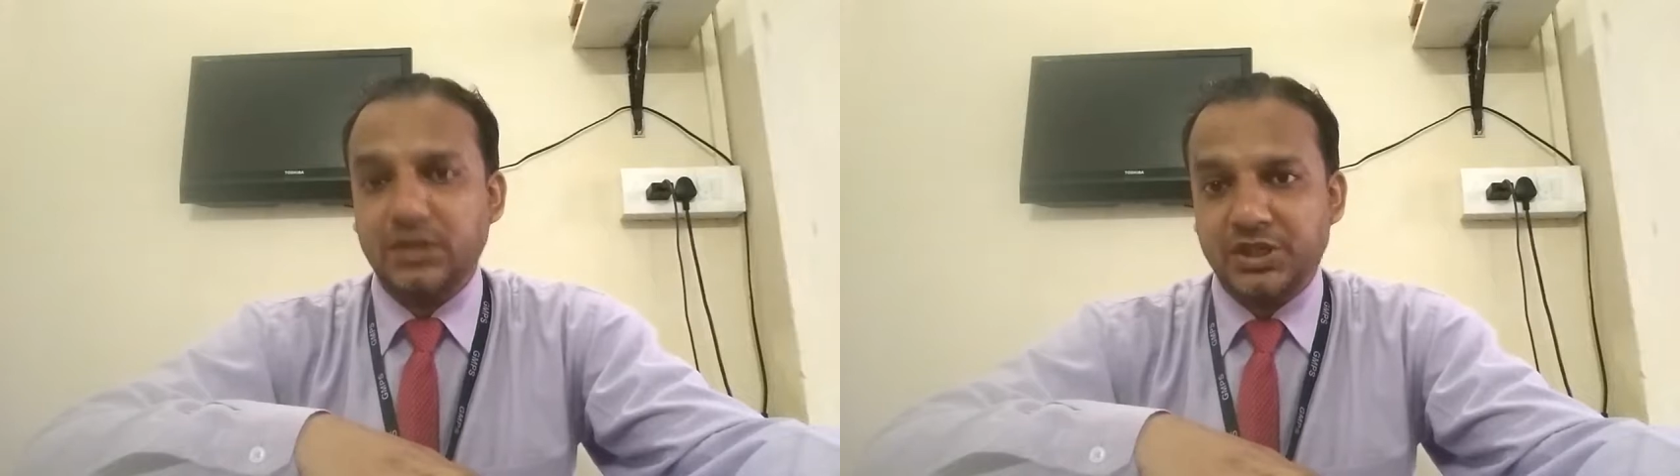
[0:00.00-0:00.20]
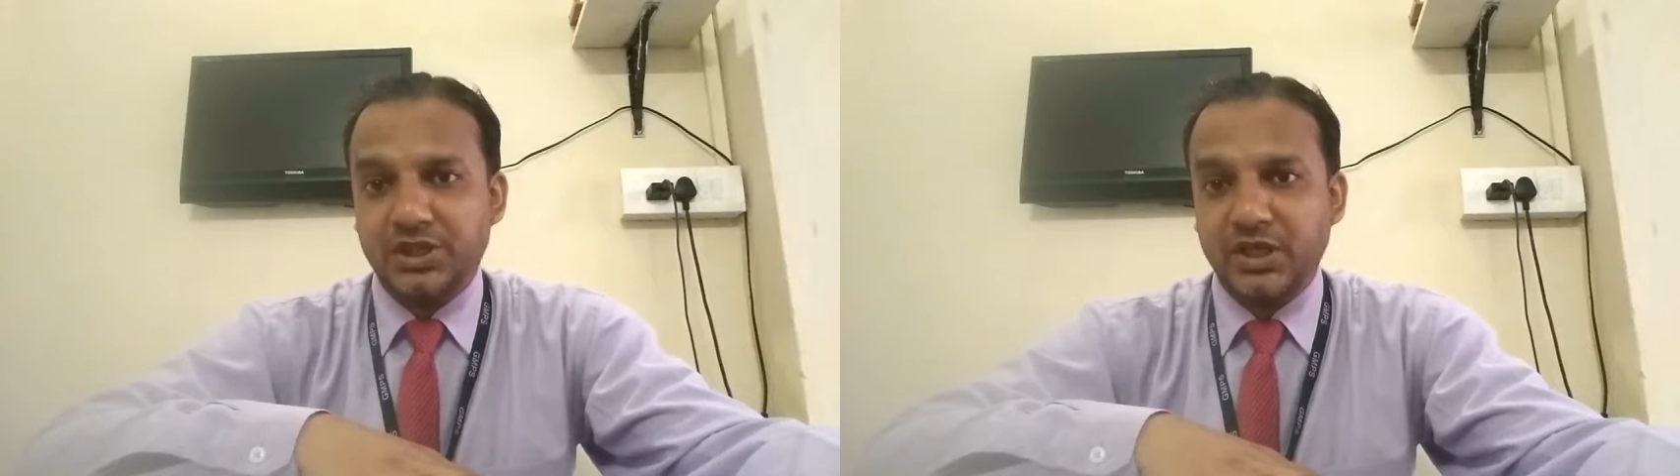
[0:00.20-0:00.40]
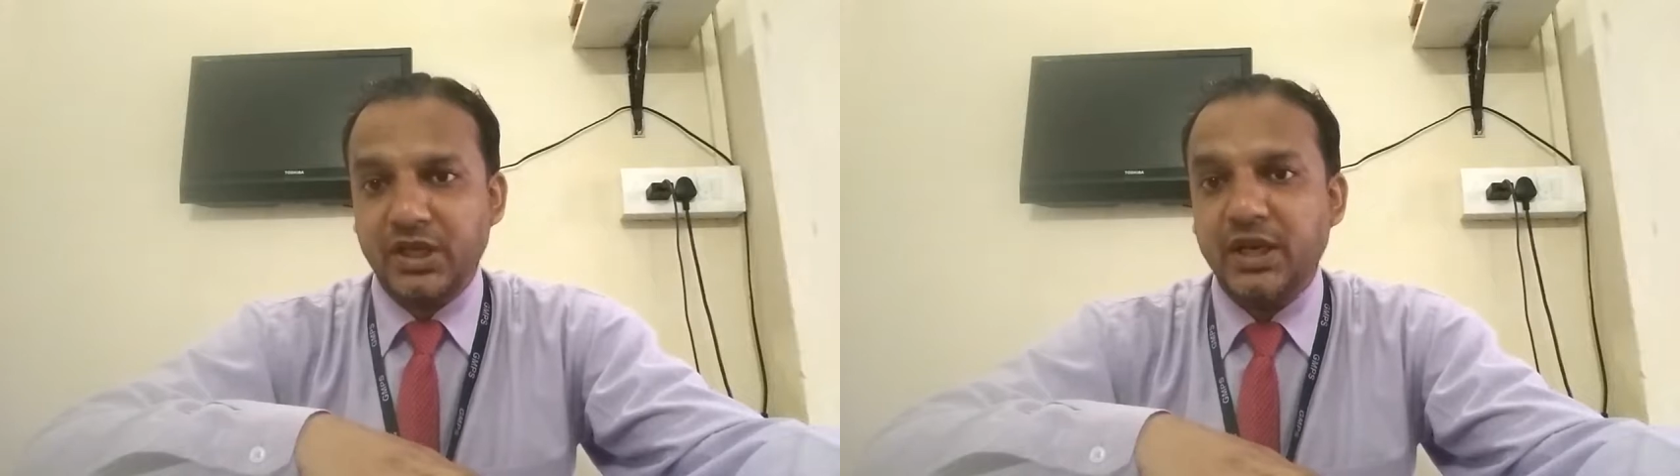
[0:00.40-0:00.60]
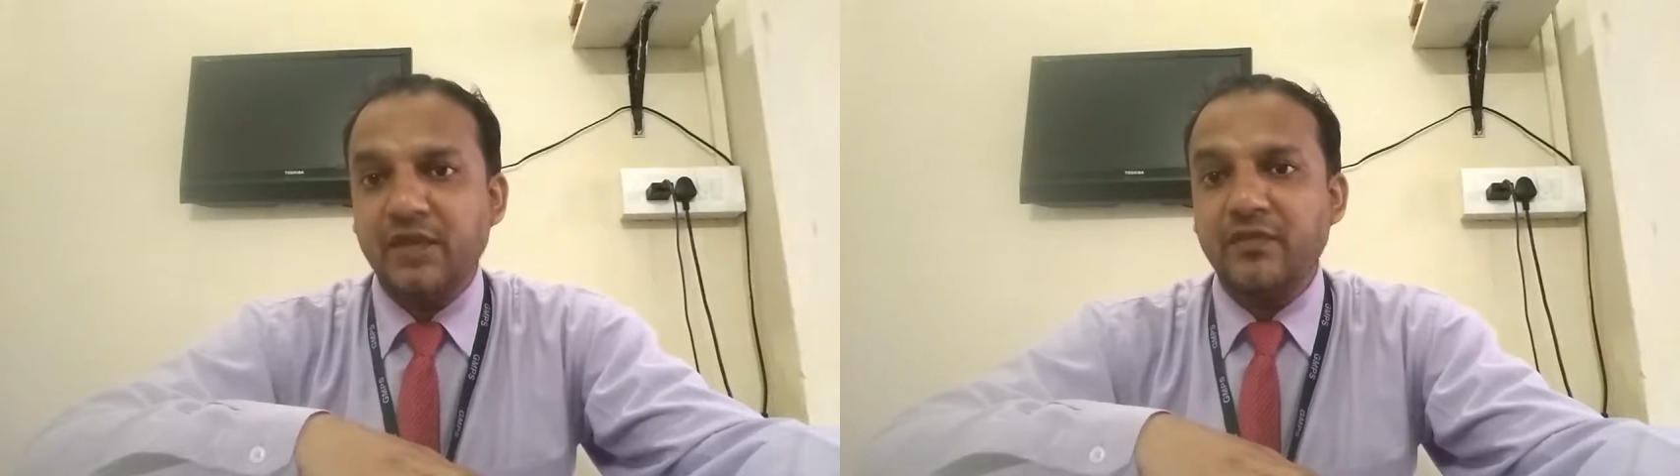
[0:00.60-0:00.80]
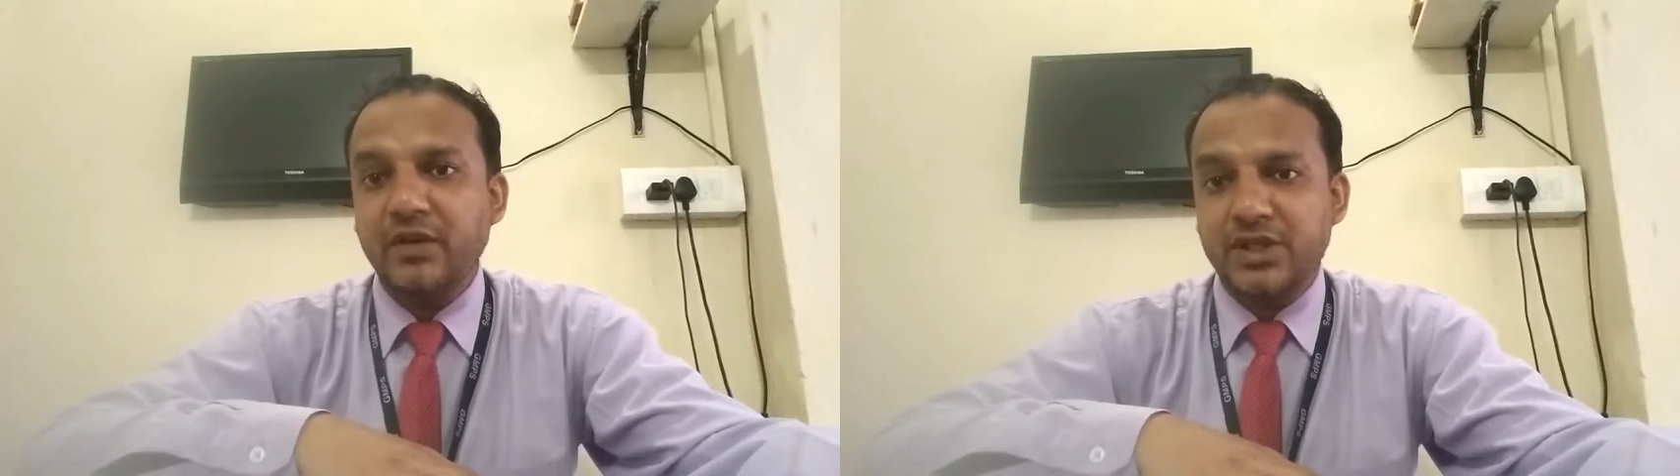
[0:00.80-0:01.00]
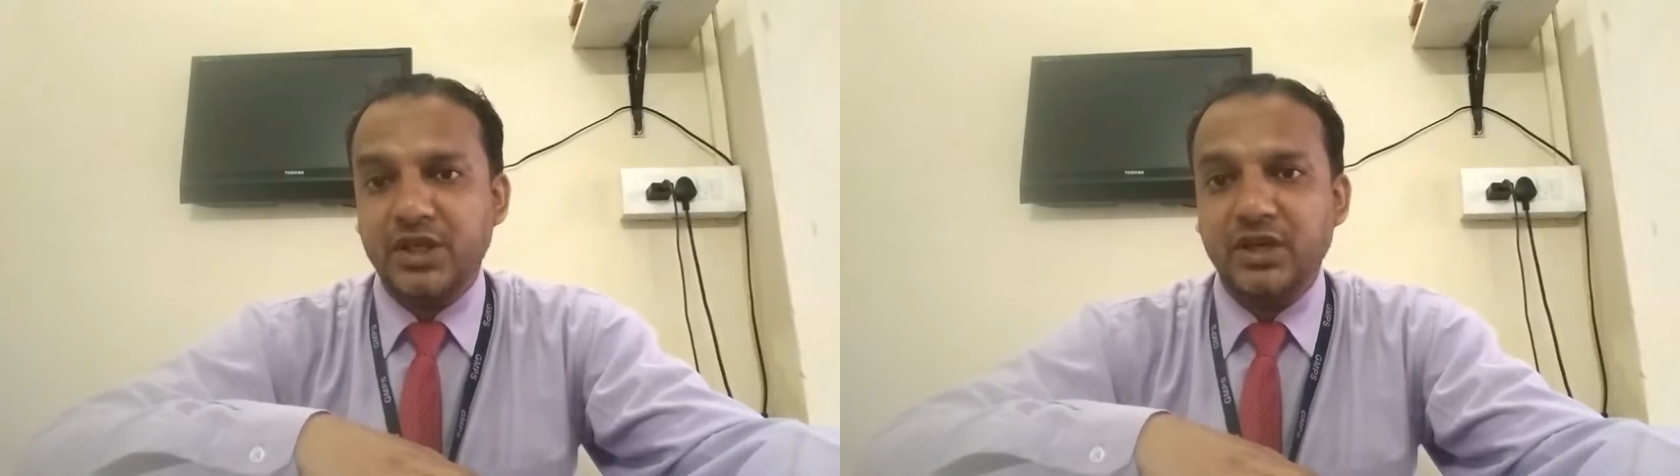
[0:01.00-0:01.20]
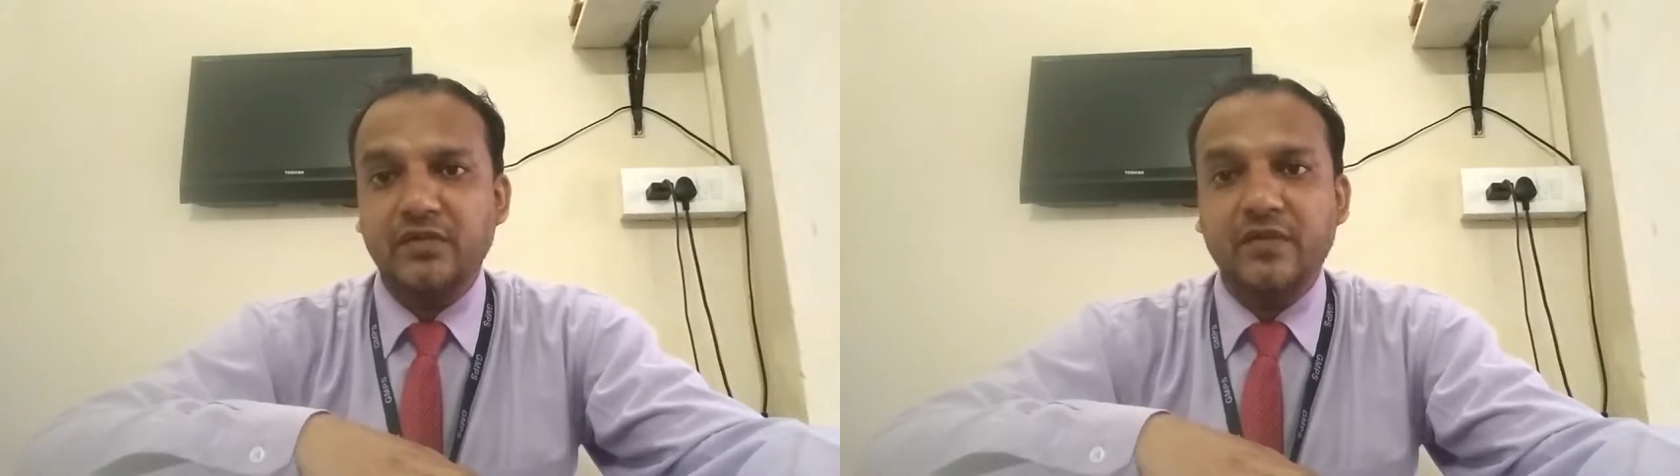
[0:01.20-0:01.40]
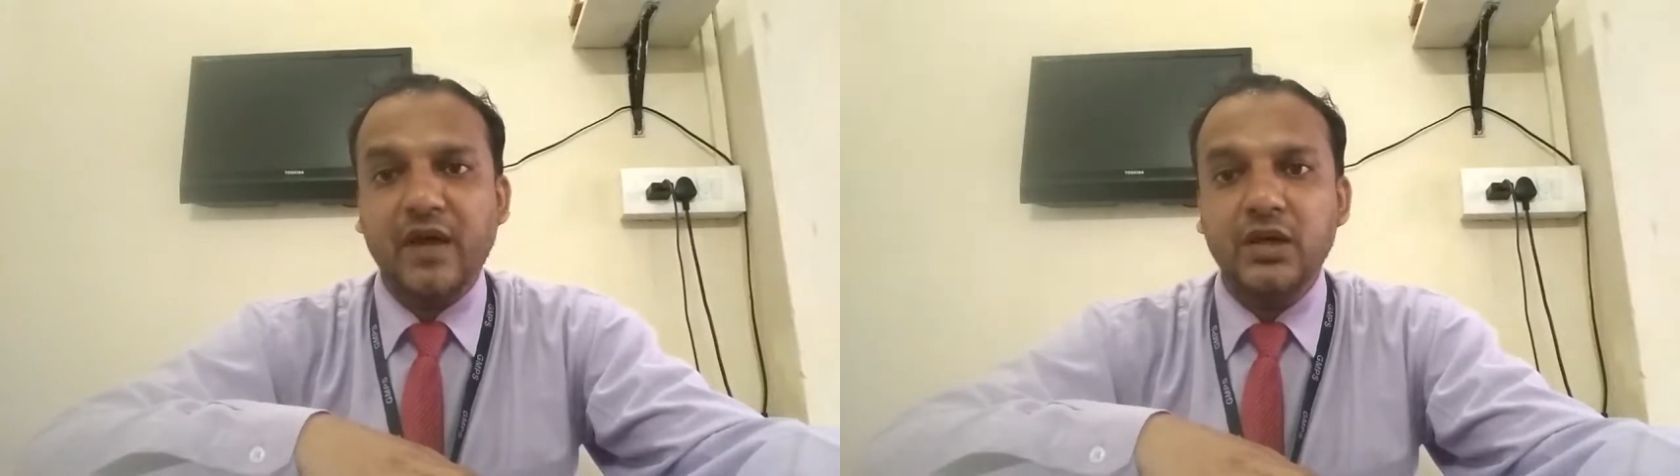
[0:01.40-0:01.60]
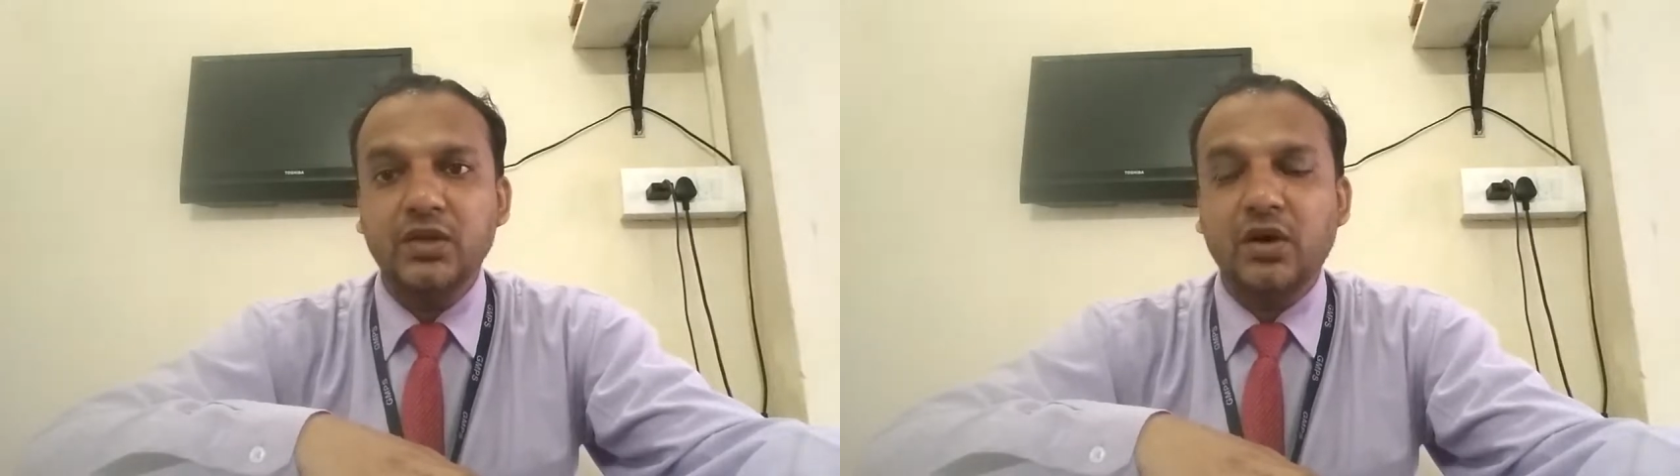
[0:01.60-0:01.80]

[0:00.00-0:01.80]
share value